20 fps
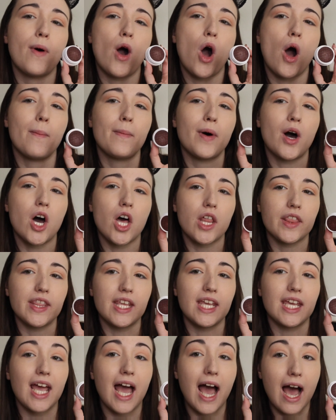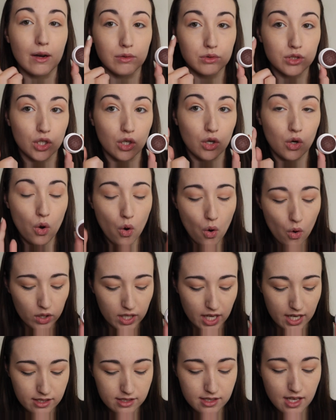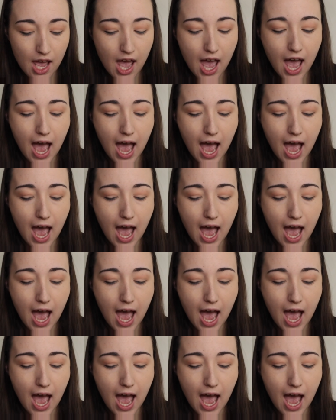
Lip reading: pop on the outer corners.